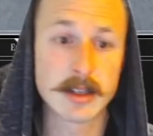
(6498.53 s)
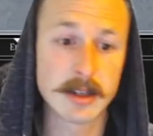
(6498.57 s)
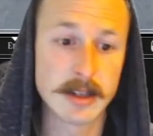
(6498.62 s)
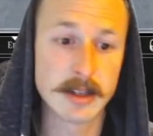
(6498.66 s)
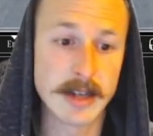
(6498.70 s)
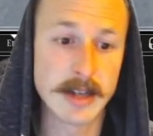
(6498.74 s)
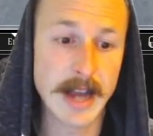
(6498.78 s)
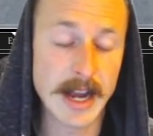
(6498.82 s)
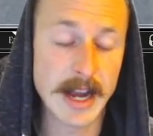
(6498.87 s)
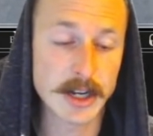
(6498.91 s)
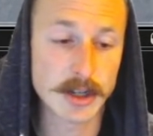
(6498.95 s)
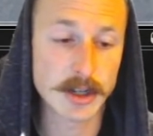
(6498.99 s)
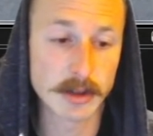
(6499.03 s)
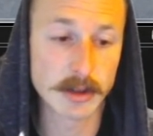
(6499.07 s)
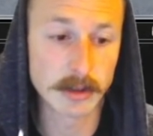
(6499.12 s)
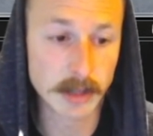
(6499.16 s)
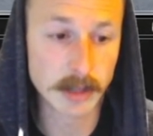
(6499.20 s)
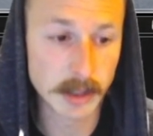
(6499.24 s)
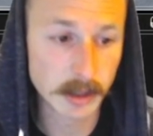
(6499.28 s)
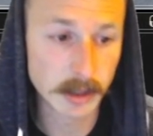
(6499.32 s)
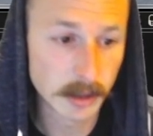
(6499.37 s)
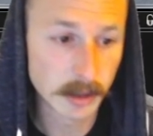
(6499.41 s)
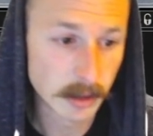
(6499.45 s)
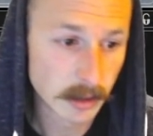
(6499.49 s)

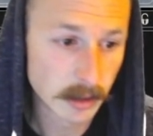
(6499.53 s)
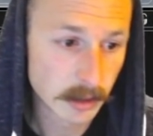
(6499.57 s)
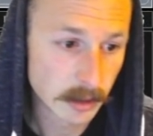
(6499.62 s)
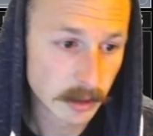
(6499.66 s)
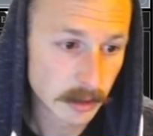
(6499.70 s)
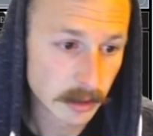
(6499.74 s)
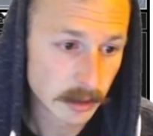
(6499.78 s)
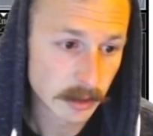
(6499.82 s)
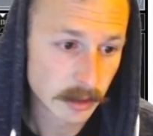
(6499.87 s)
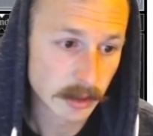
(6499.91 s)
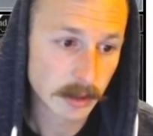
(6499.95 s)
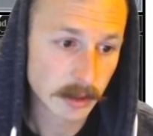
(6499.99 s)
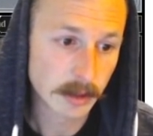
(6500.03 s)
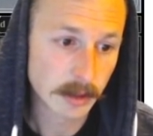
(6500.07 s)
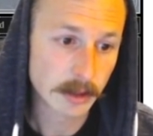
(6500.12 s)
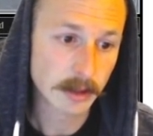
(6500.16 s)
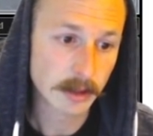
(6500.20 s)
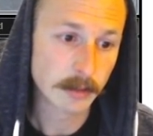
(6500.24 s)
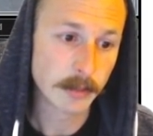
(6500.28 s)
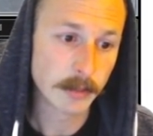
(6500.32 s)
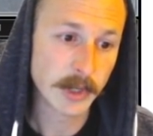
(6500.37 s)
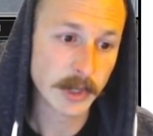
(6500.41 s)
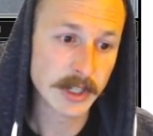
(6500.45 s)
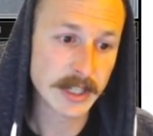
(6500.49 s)
naturally.
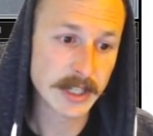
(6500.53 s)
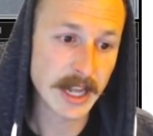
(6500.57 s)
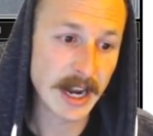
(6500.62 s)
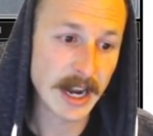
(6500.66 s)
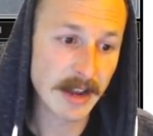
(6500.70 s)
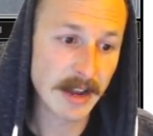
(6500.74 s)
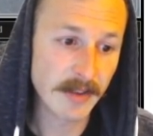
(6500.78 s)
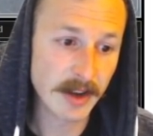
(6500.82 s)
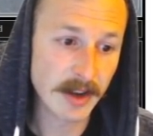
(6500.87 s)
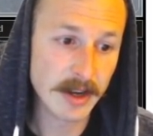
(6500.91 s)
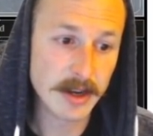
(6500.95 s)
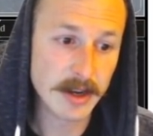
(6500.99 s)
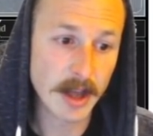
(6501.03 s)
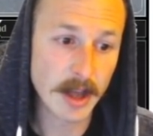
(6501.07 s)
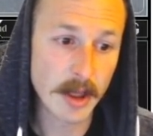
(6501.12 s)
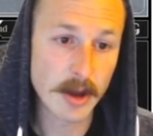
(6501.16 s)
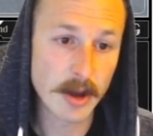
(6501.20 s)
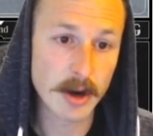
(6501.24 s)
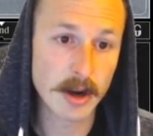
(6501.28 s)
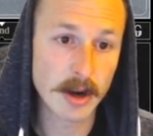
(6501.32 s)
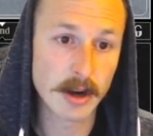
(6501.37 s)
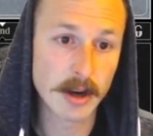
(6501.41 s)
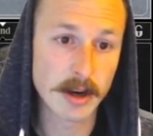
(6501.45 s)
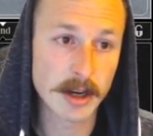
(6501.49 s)
Because then I have another
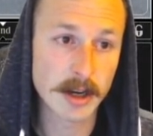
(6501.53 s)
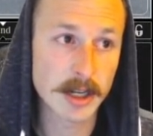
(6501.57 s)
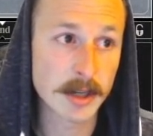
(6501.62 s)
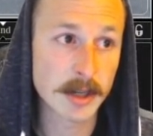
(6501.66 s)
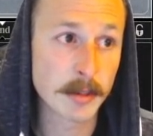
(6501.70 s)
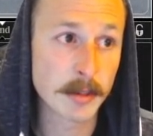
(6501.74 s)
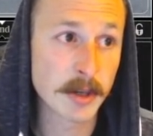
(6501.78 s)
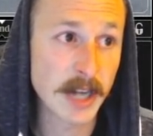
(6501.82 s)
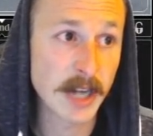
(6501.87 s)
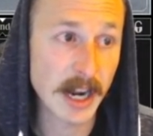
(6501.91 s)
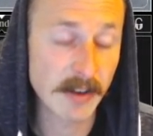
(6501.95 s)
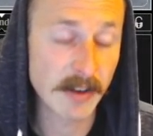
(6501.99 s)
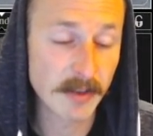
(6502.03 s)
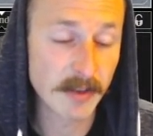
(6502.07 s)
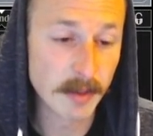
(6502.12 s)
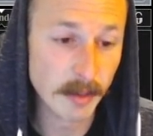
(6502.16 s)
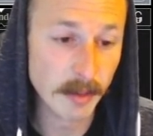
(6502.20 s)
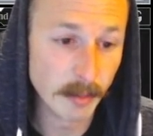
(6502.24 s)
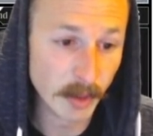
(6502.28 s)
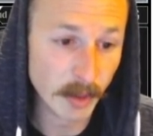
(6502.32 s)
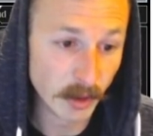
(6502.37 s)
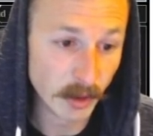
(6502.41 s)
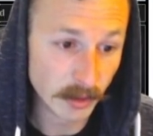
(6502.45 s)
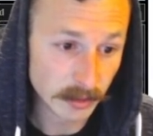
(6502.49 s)
hunger to protect from a
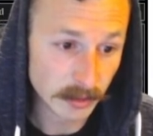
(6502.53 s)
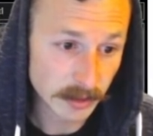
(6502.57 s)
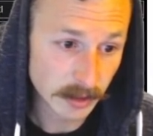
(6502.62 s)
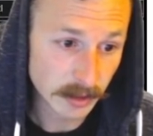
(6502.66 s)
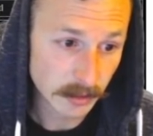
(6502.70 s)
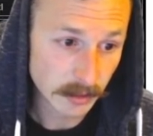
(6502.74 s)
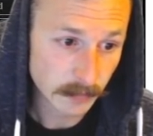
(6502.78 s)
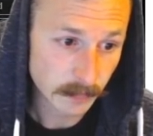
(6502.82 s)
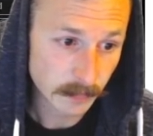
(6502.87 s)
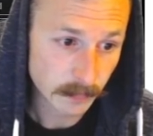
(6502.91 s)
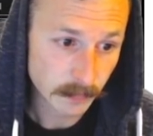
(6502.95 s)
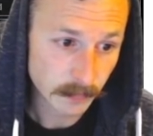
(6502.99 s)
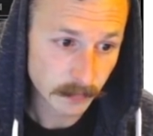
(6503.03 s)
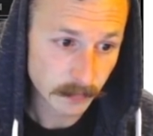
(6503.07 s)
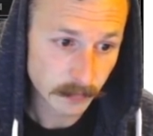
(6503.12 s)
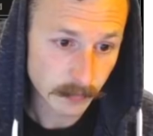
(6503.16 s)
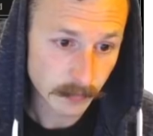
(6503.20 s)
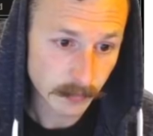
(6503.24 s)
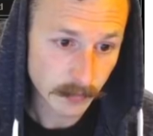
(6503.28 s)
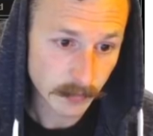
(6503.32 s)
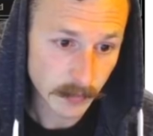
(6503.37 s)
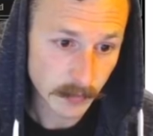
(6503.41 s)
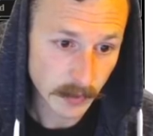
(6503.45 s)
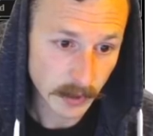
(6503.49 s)
bolt.
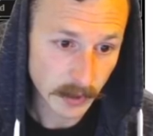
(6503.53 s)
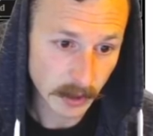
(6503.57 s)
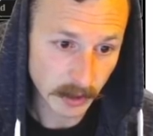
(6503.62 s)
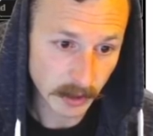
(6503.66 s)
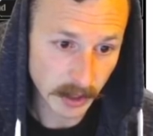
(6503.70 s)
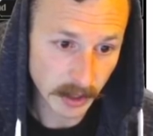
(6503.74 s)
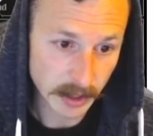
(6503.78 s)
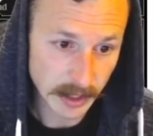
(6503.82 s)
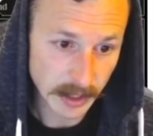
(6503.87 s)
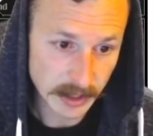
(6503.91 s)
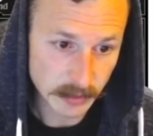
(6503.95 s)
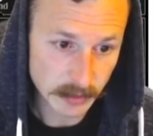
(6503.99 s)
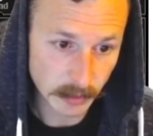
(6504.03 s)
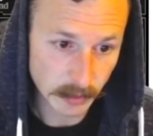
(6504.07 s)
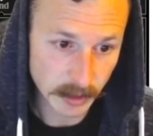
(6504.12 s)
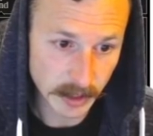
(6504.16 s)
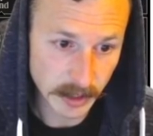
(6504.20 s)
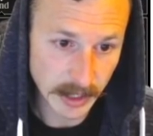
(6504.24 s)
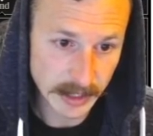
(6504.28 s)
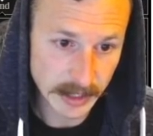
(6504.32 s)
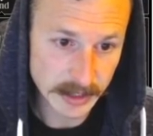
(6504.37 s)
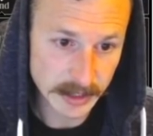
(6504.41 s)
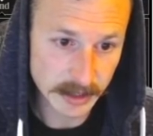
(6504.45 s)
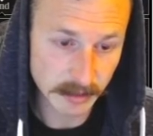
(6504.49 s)
Alright, that's
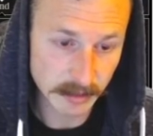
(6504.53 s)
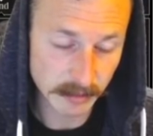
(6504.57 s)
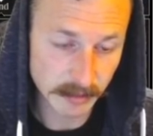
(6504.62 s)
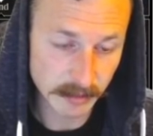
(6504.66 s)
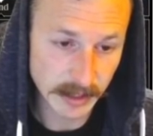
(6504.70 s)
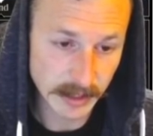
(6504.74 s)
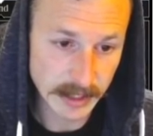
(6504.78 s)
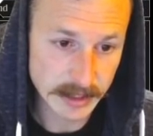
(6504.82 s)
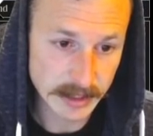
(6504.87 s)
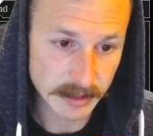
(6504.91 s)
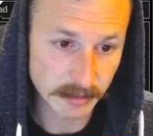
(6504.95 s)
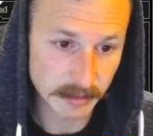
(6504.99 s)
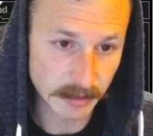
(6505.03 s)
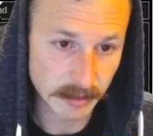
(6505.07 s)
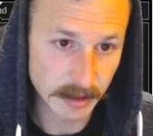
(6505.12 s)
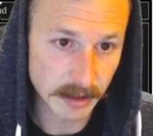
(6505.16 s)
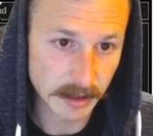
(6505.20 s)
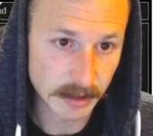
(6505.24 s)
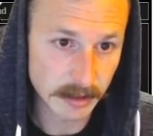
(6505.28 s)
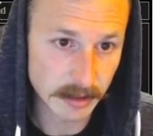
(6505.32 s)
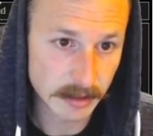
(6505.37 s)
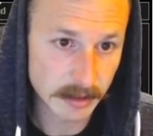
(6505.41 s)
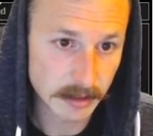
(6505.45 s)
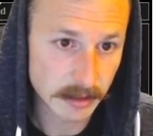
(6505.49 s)
the
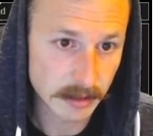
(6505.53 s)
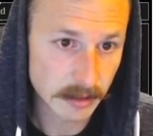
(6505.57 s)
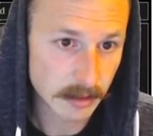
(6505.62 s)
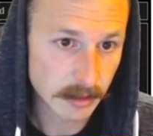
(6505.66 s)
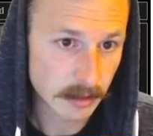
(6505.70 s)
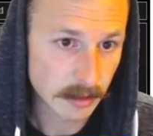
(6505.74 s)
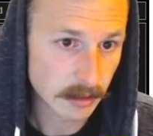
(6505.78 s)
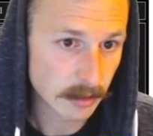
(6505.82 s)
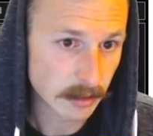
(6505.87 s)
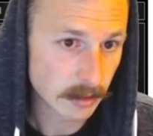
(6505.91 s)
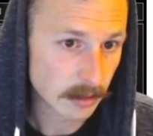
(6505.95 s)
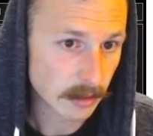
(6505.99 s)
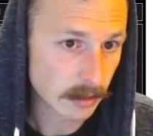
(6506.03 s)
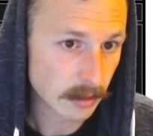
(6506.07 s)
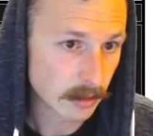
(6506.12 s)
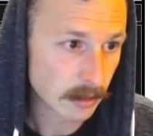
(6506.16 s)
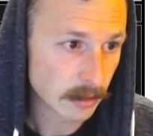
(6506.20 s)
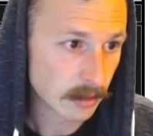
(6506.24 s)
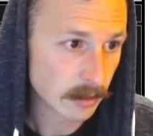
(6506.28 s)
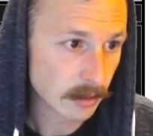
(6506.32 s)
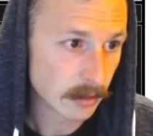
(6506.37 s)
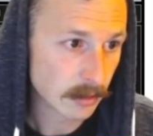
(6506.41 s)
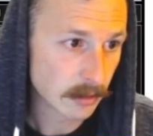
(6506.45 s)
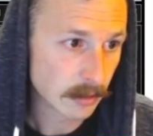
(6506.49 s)
line.
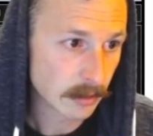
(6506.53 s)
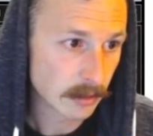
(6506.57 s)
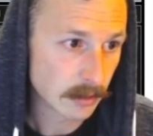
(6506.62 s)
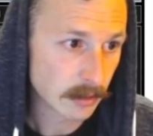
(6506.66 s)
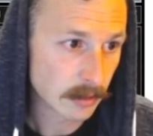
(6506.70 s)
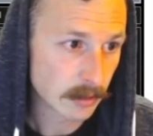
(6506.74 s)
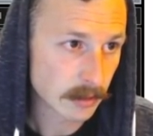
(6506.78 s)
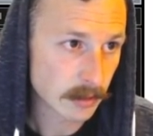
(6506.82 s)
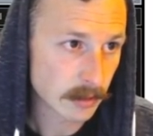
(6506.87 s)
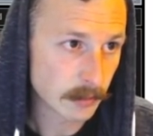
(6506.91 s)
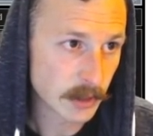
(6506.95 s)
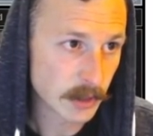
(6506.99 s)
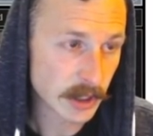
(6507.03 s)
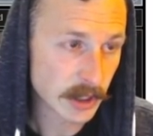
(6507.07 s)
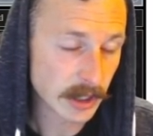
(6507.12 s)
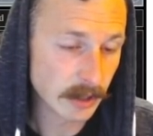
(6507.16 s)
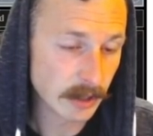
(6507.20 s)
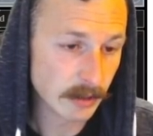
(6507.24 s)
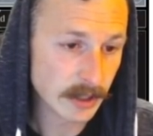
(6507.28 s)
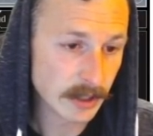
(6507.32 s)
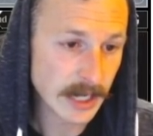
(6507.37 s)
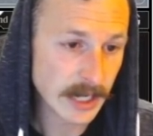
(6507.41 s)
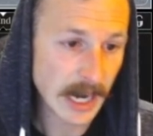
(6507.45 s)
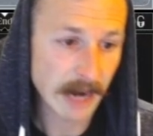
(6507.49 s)
So I'm just gonna
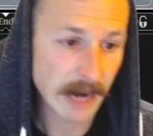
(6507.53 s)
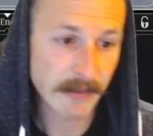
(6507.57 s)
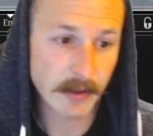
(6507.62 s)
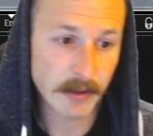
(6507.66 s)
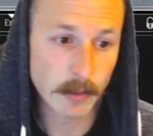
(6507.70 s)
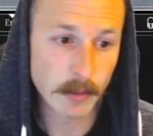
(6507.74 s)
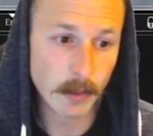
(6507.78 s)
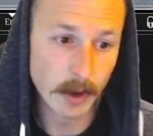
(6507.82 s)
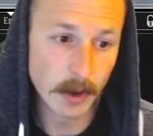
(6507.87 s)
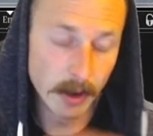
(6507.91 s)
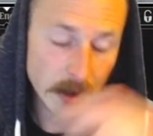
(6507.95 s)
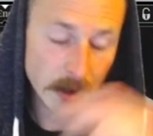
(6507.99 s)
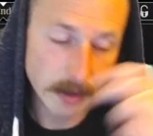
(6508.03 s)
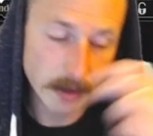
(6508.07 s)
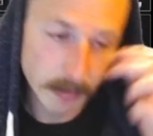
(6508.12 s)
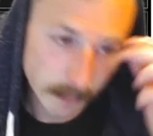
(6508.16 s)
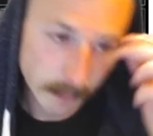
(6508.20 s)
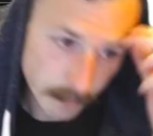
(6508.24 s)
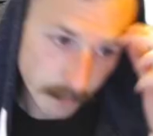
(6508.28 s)
attack for 1.